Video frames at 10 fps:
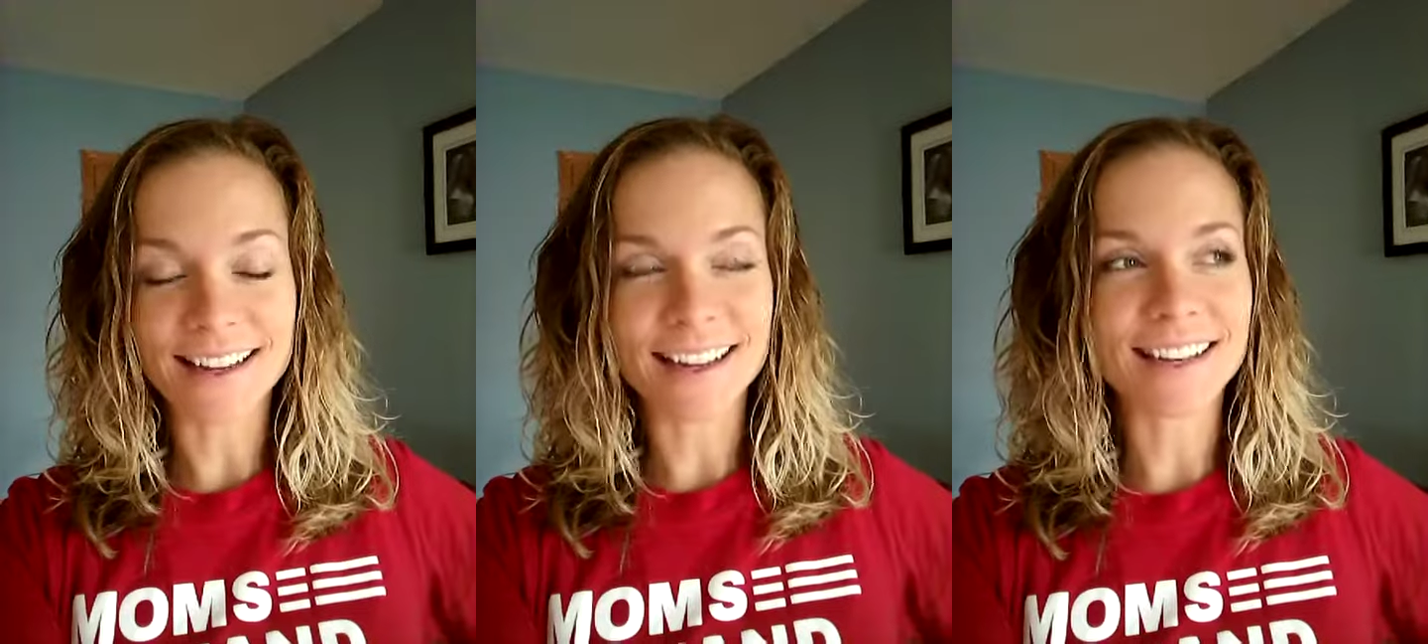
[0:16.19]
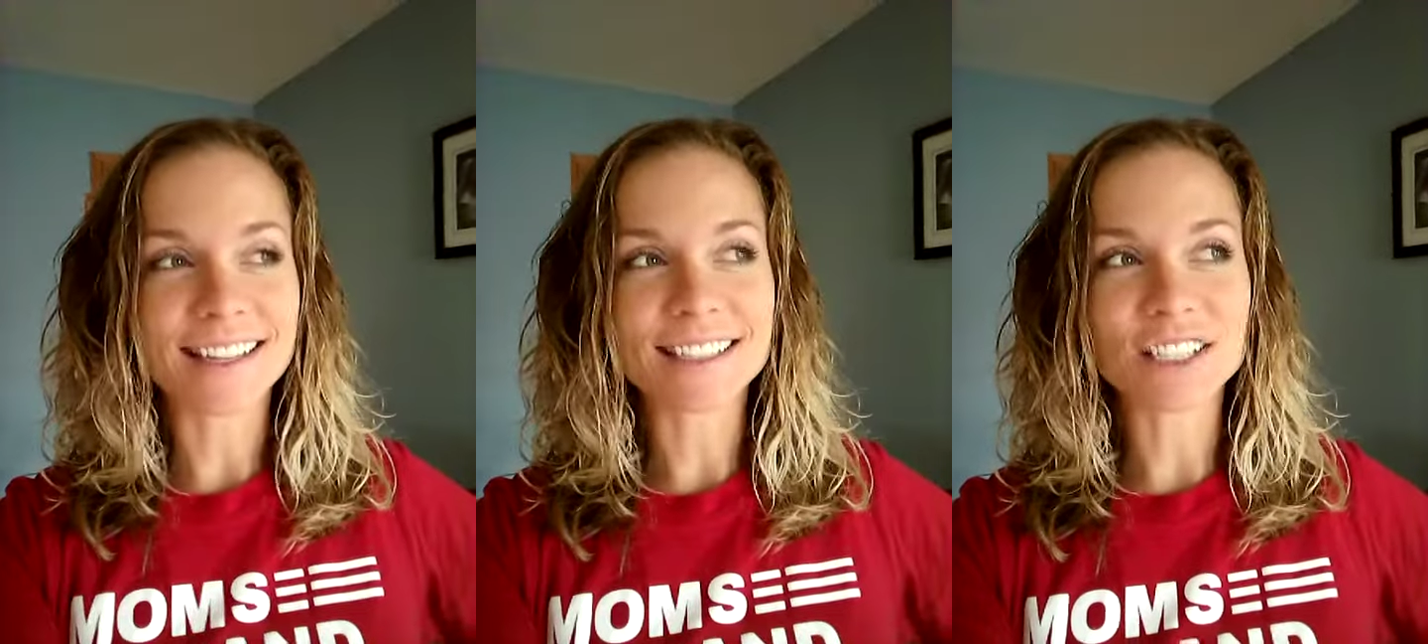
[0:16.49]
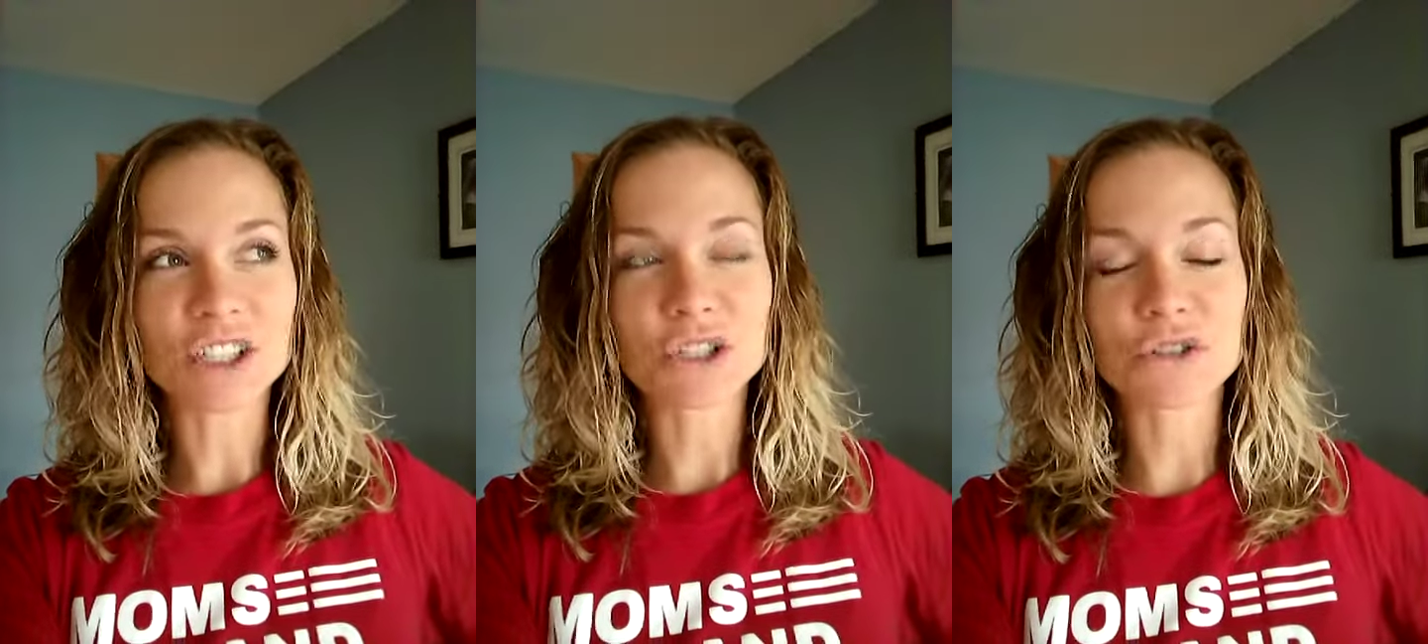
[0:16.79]
It is
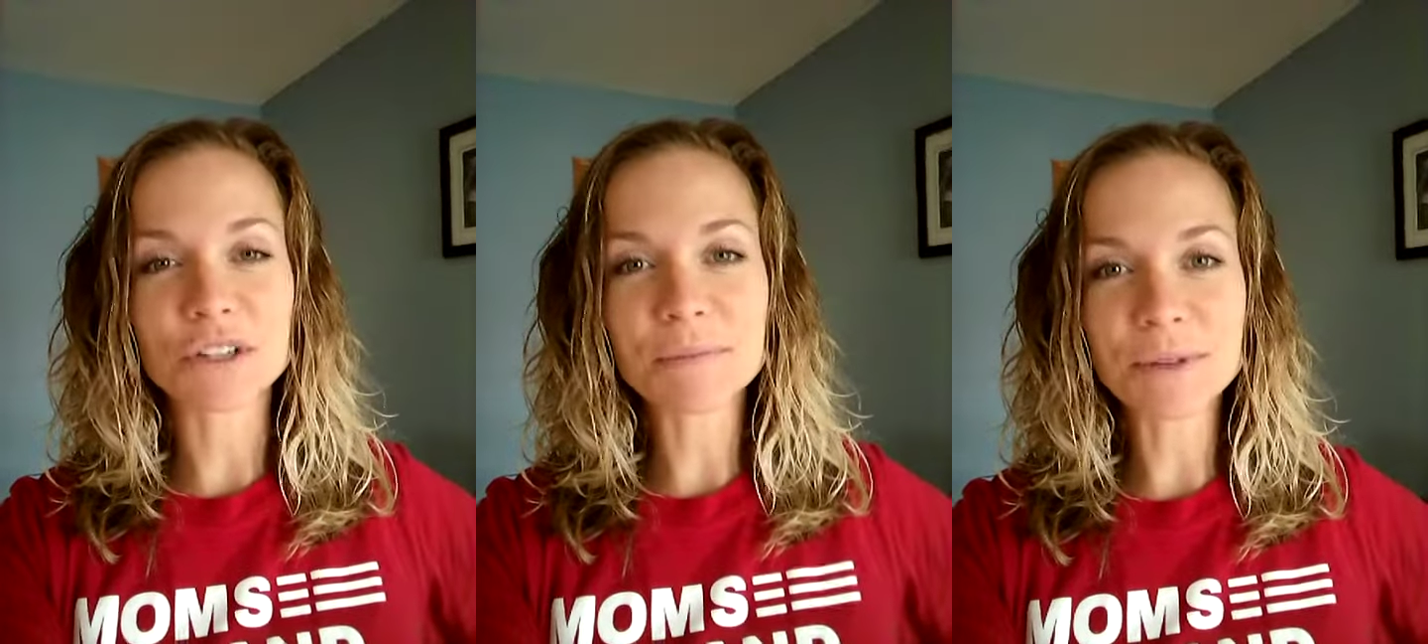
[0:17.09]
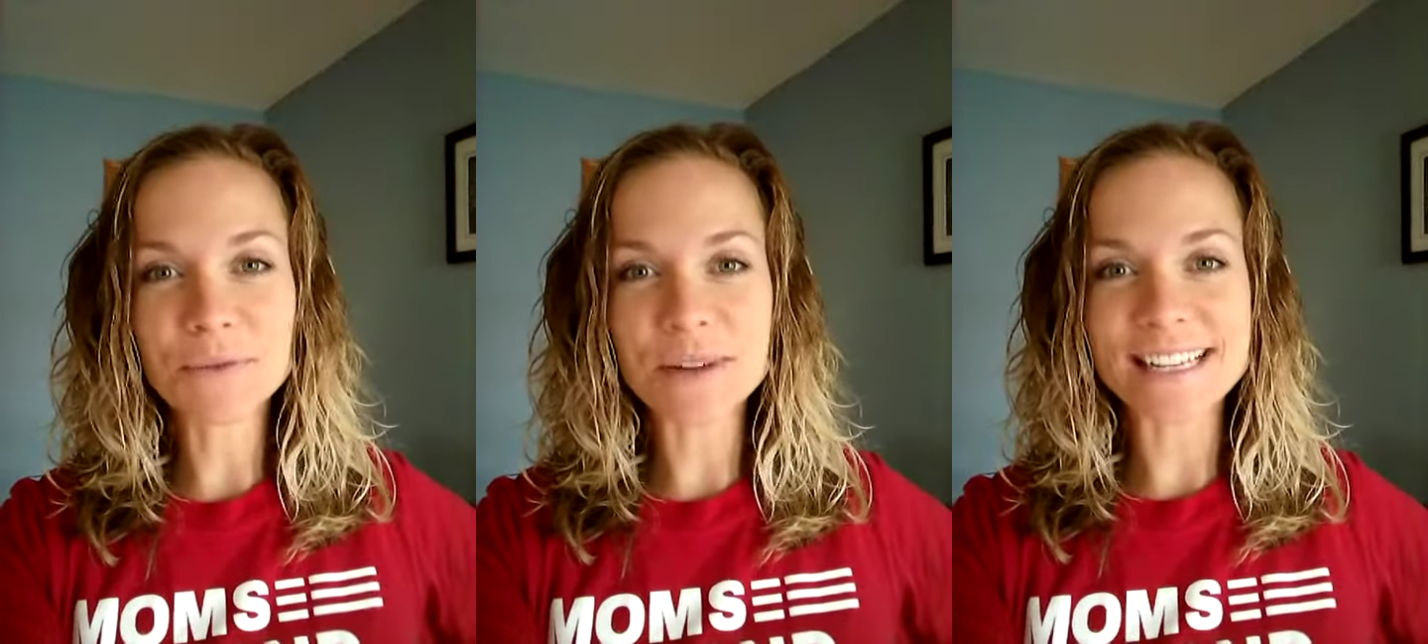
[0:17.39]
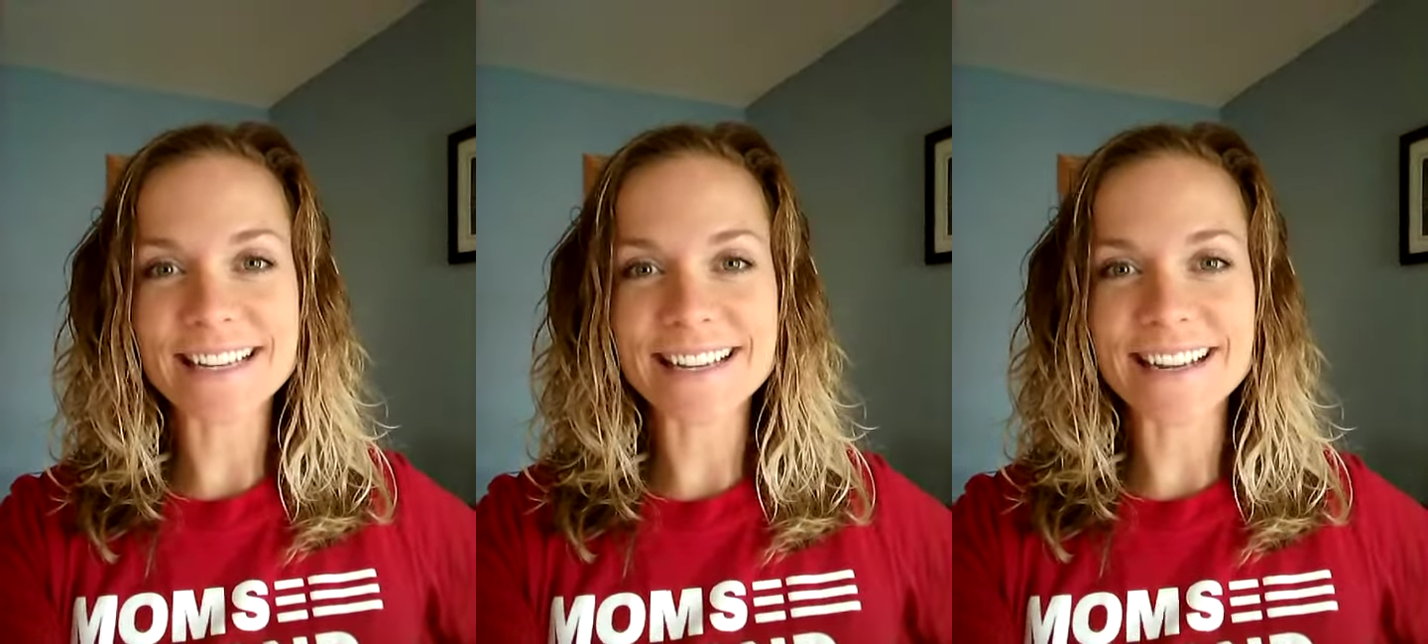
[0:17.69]
extremely
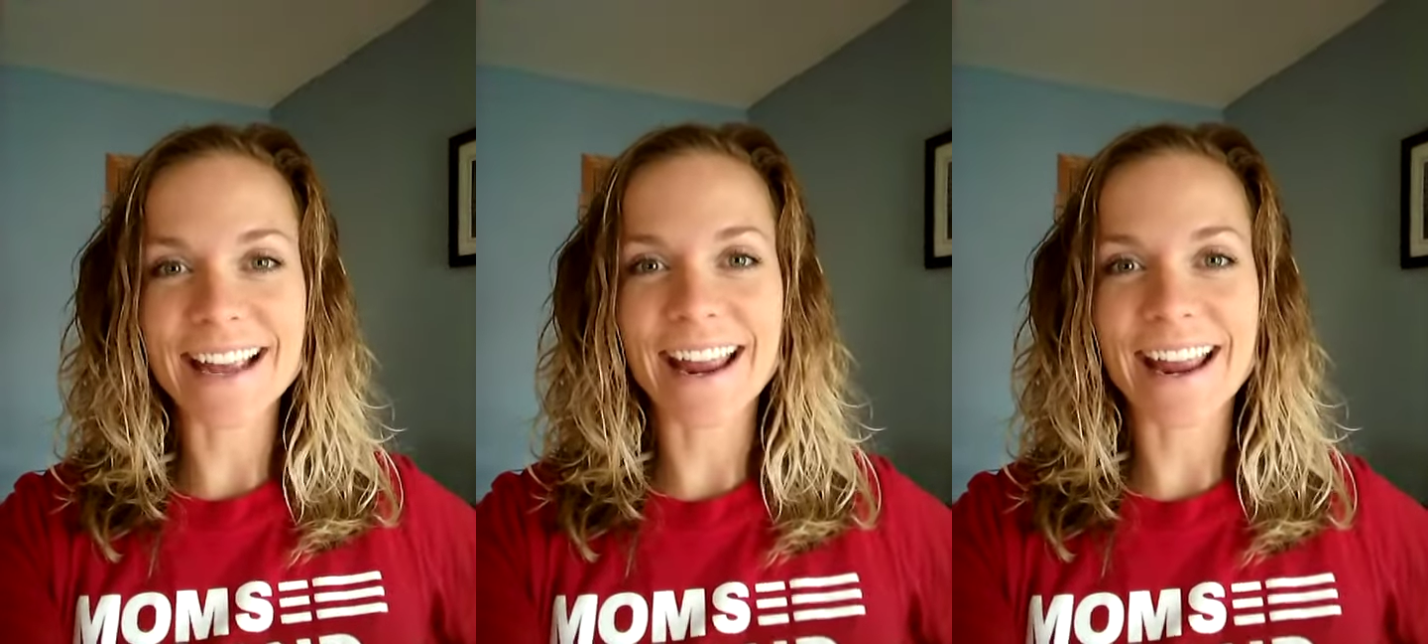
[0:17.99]
windy